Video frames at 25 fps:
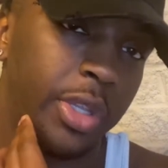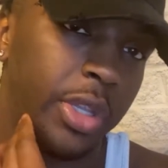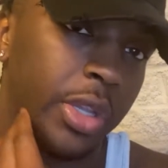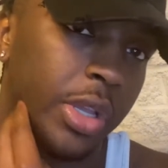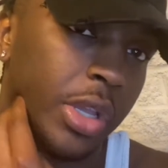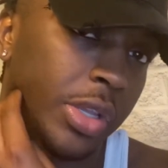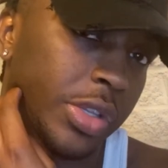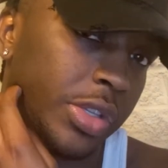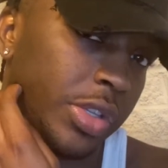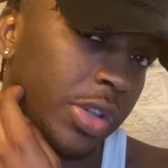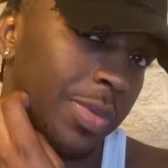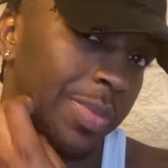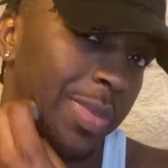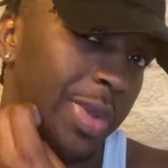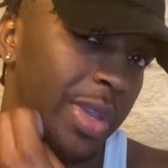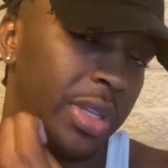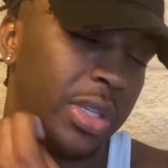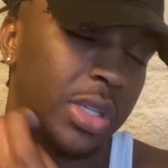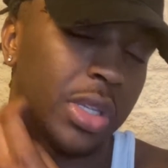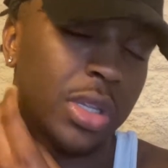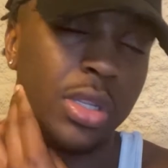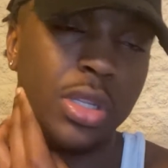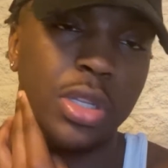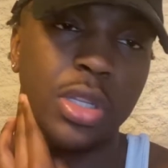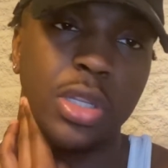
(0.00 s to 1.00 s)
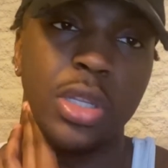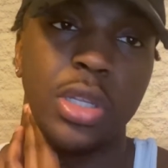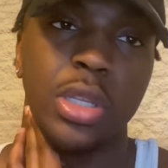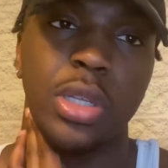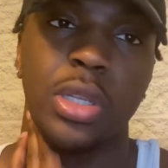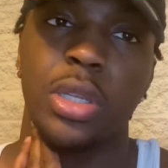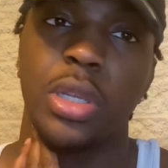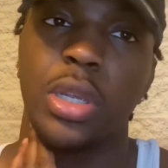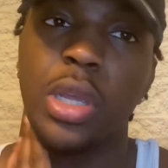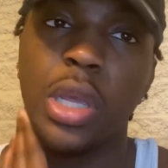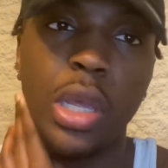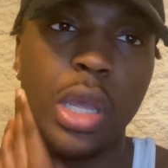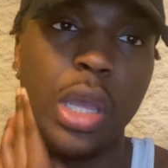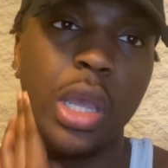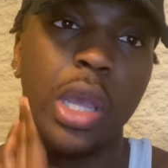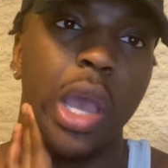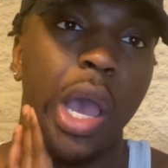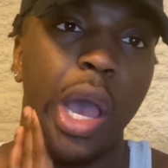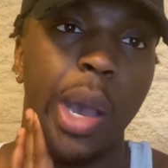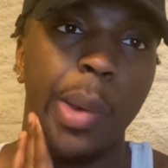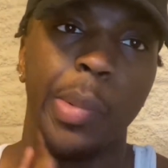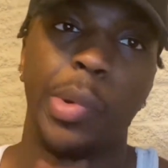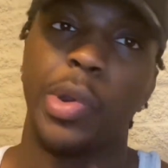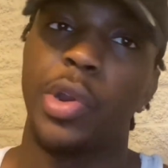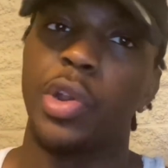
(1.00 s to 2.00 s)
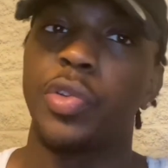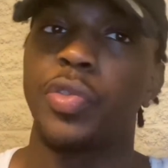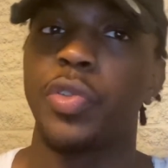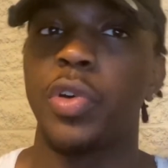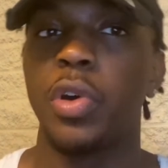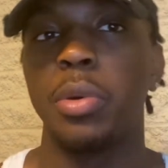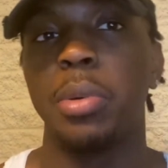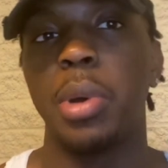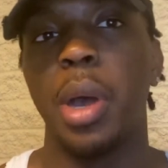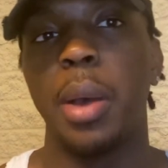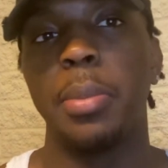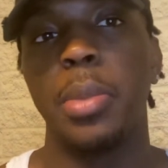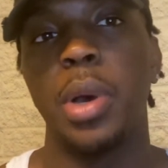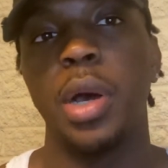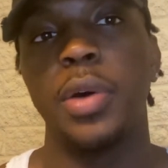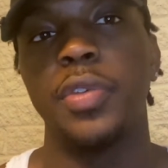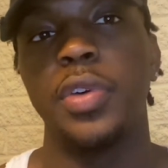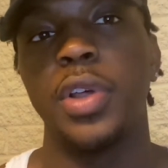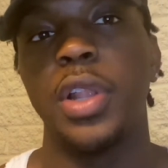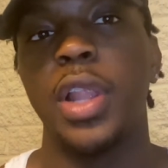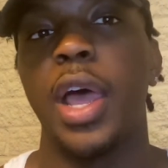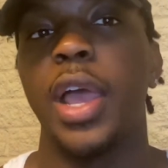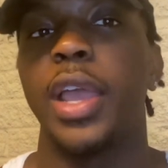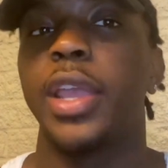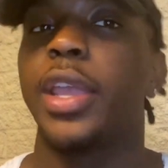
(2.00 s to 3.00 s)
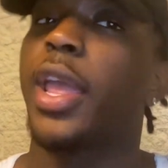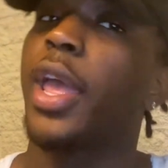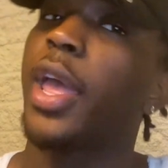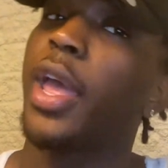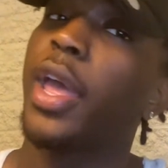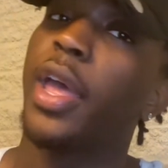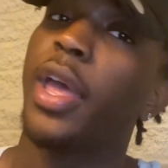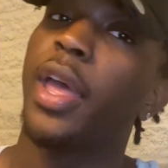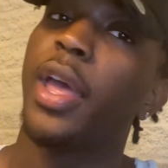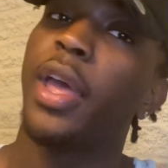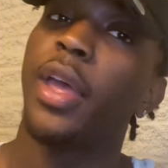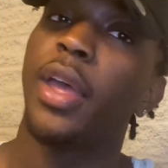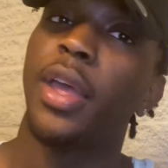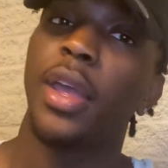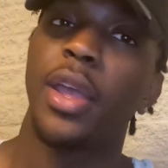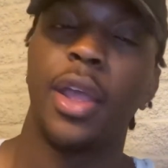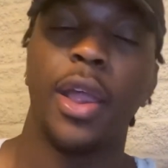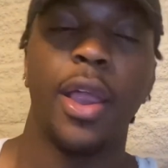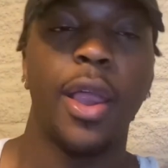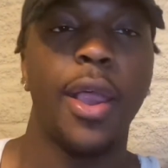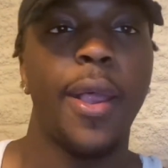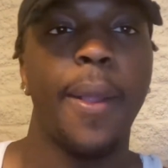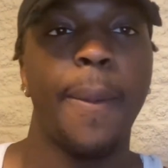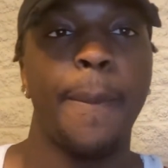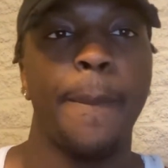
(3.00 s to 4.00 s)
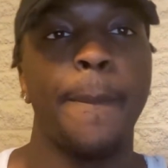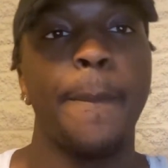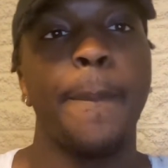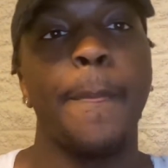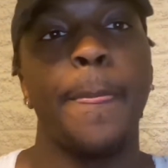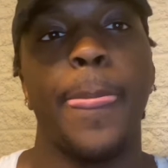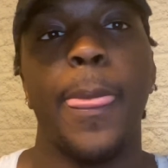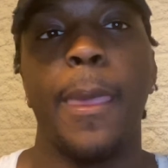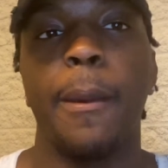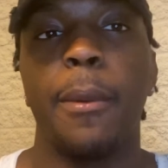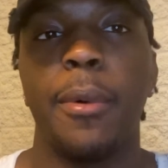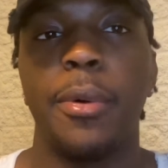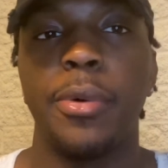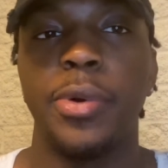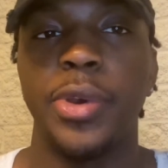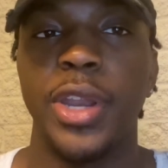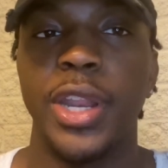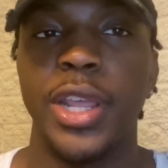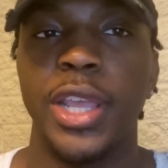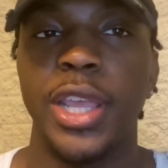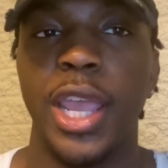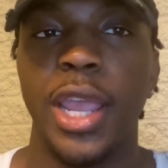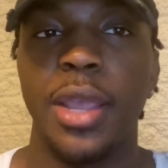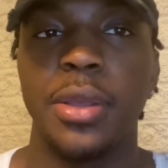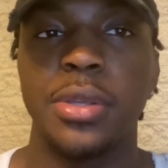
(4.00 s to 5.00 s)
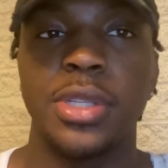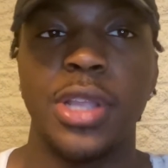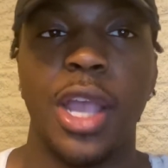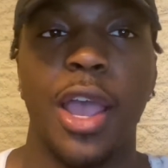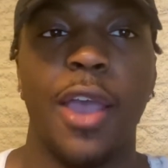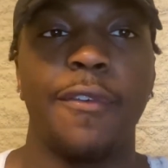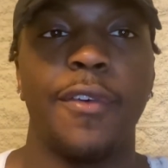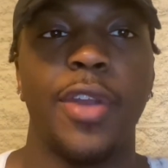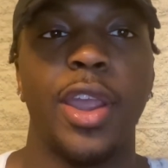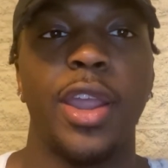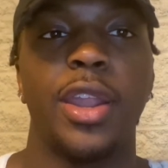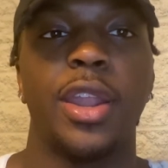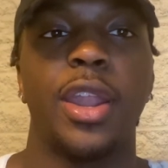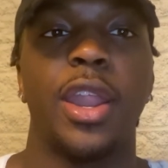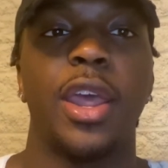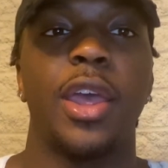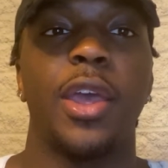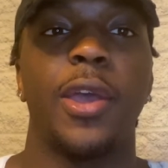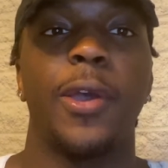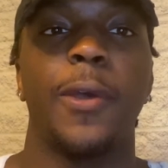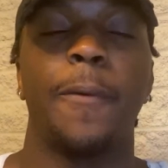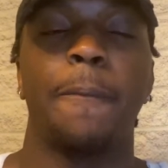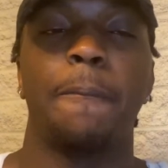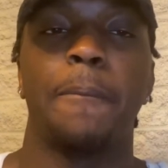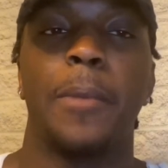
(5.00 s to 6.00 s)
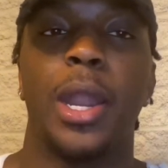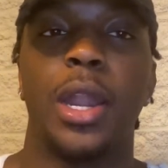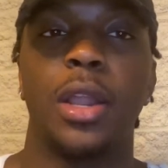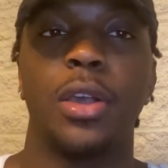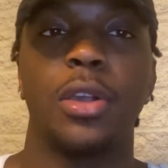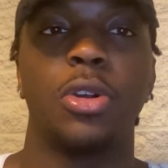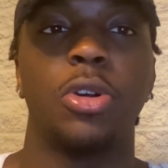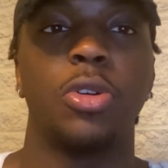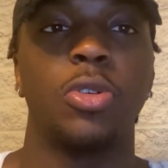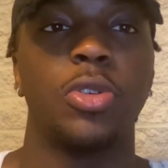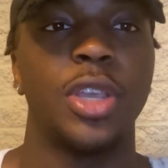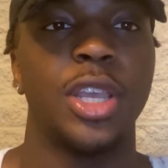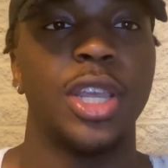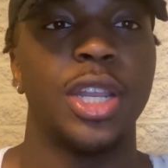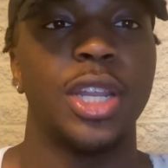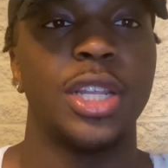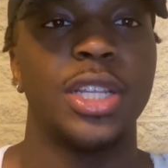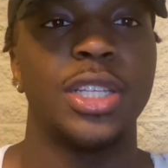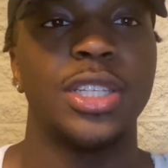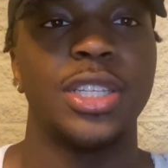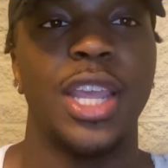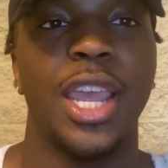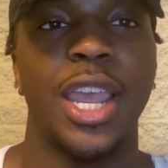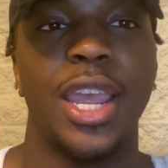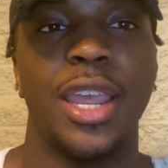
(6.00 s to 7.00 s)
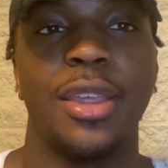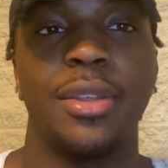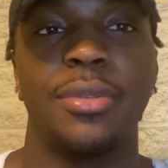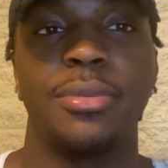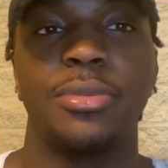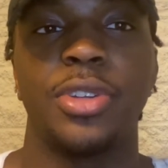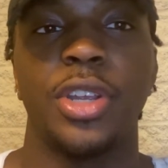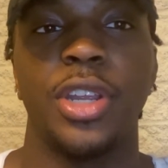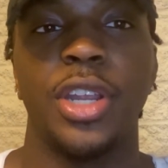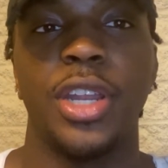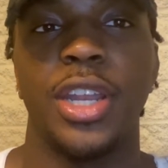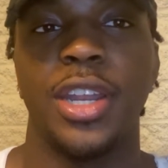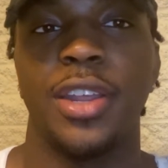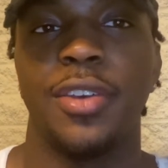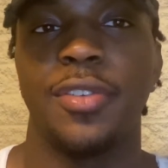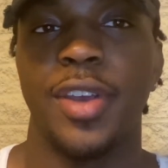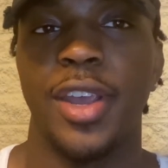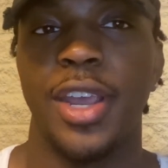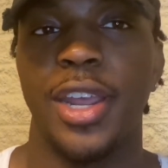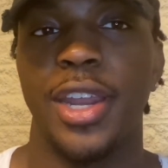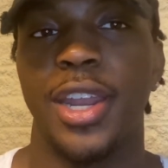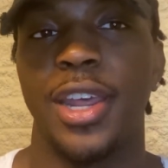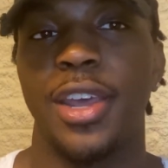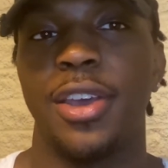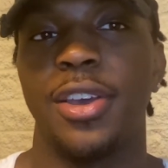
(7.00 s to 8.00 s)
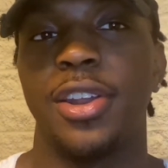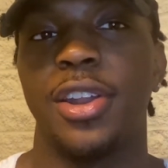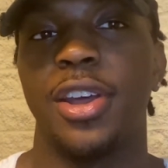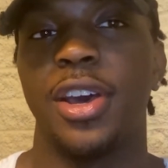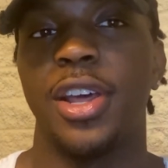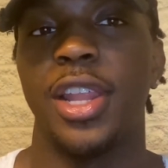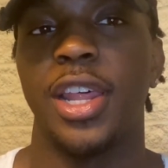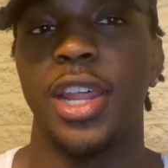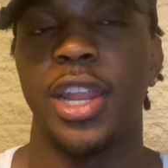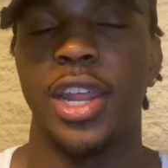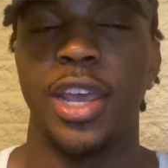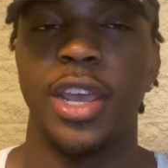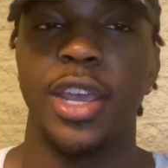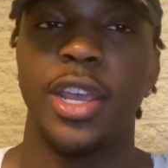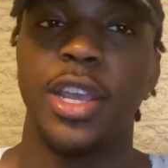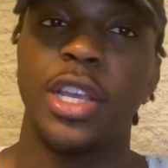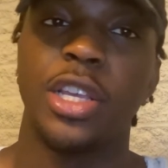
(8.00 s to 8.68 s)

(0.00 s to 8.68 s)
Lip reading: so basically, I'm on the phone with my mother, like, yeah, I'm on my way to GameStop right now. I'm about to go get this game, trade in right now and all of that.